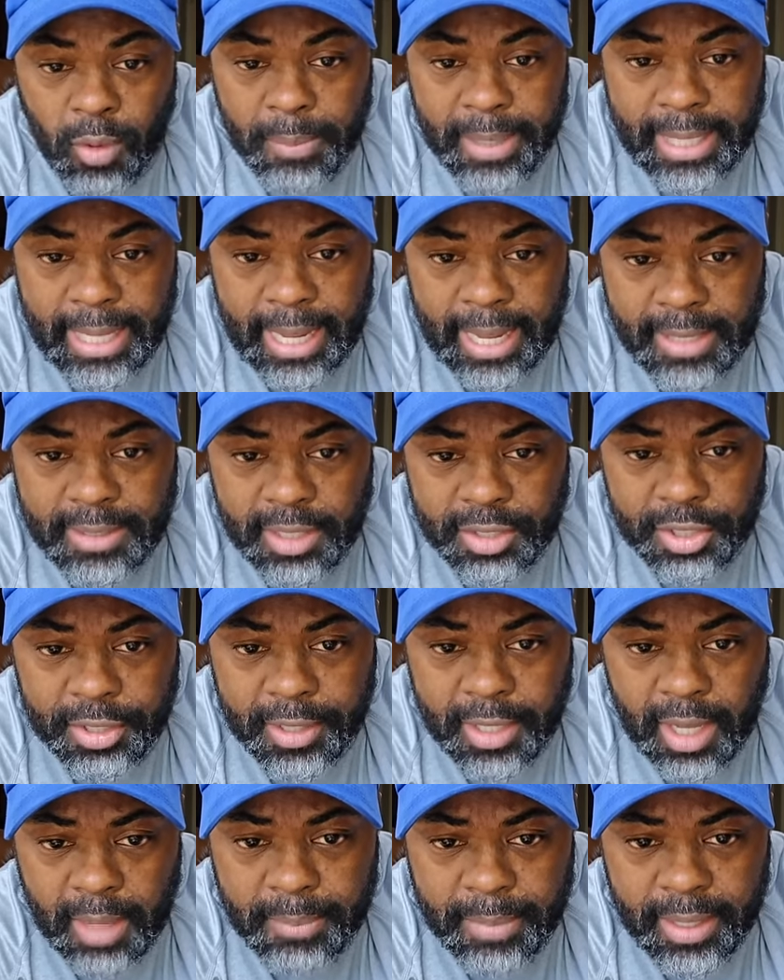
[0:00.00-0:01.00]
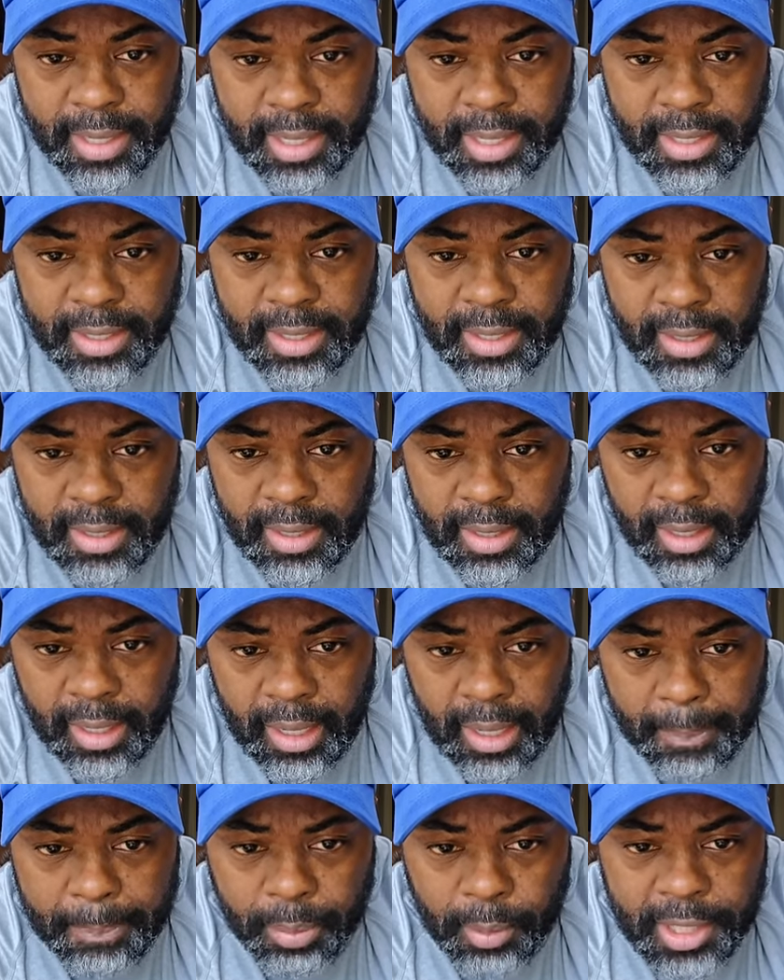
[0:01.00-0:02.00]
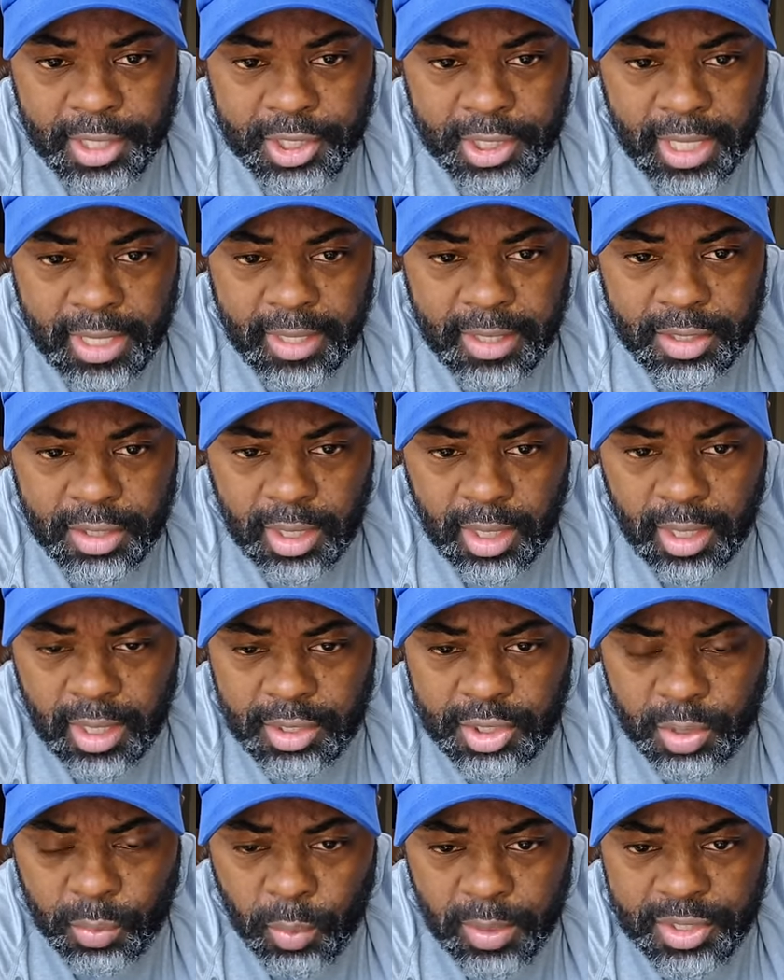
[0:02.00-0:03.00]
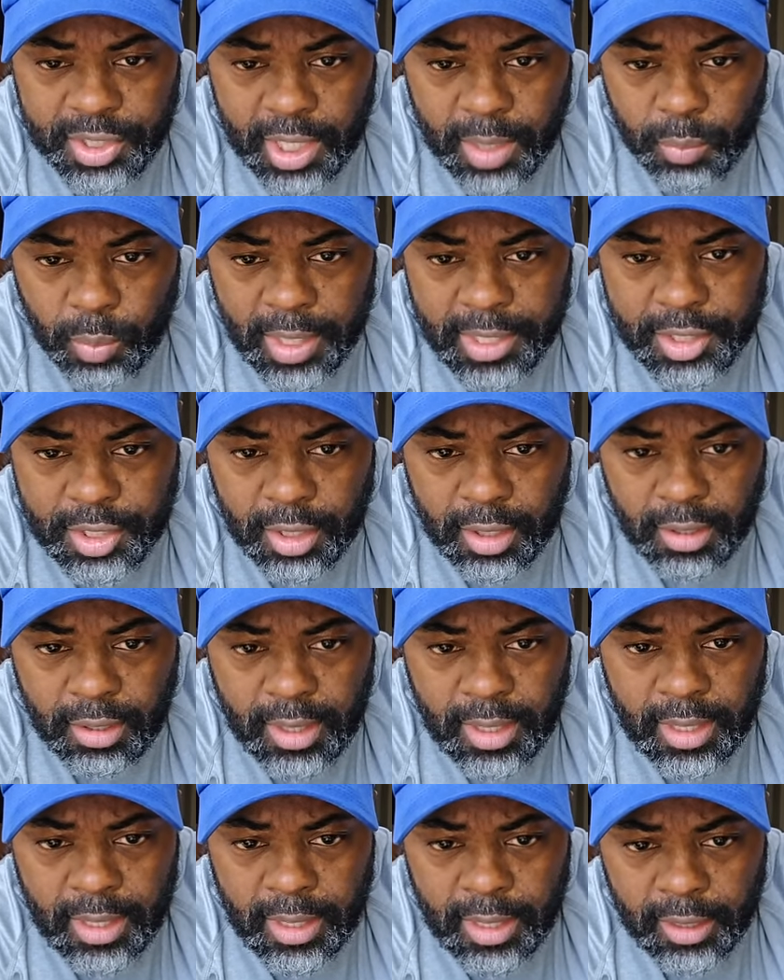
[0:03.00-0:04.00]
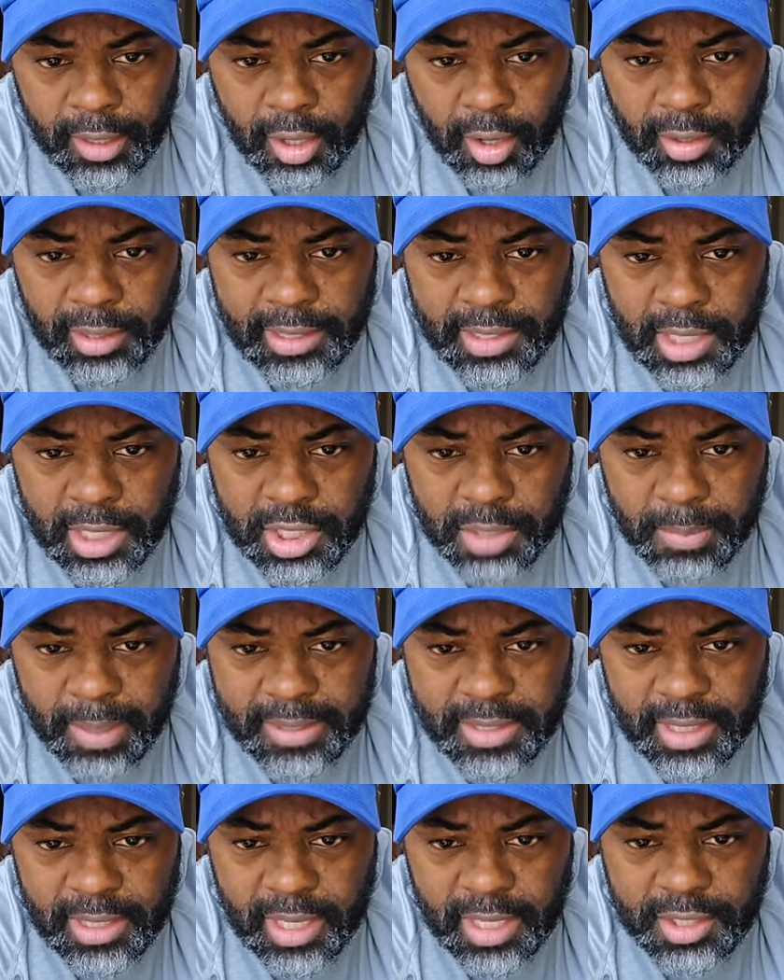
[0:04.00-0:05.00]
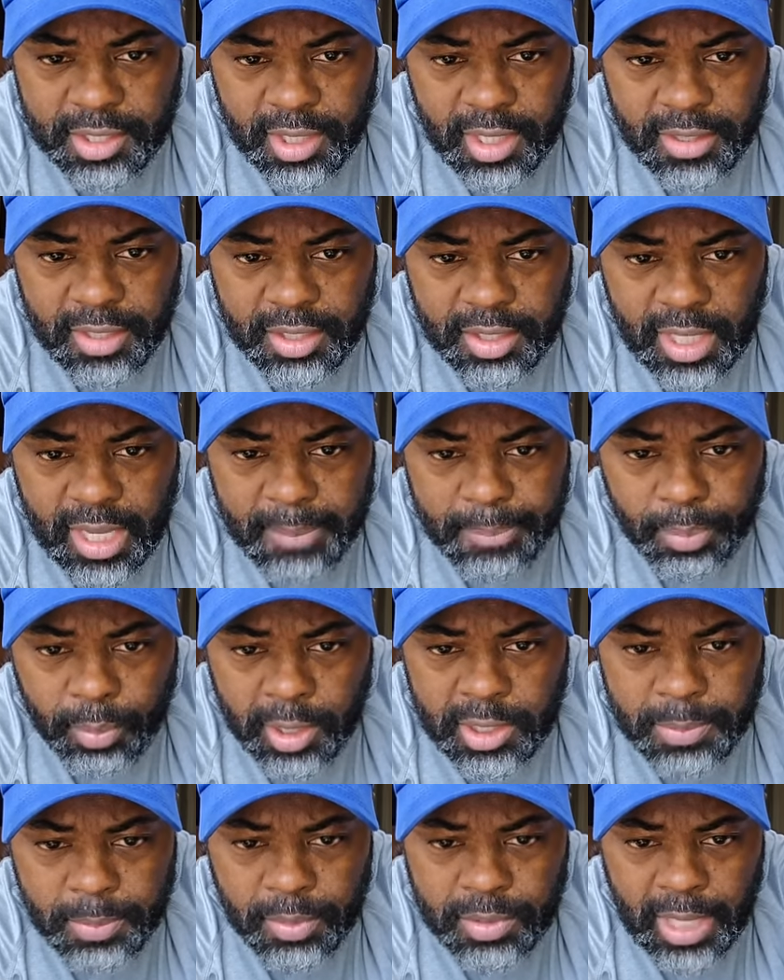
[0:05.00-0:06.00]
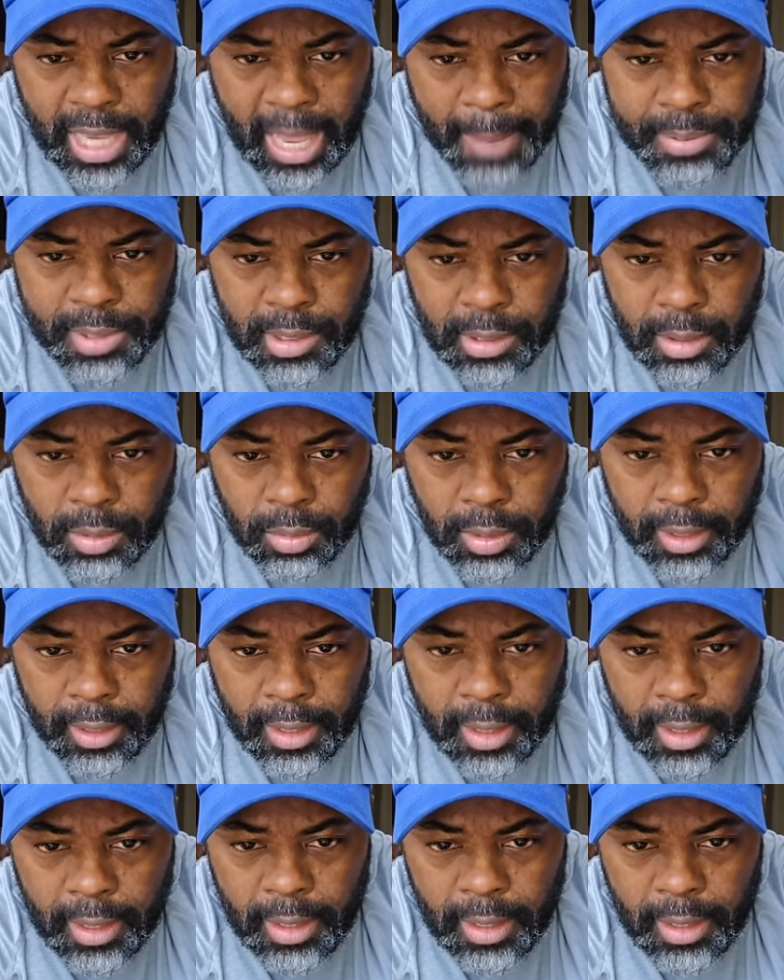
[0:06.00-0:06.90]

me, guys, as you come in. Uh, appreciate it, uh, Jay Winter. Currently teaching my teenage son the same principles. Absolutely.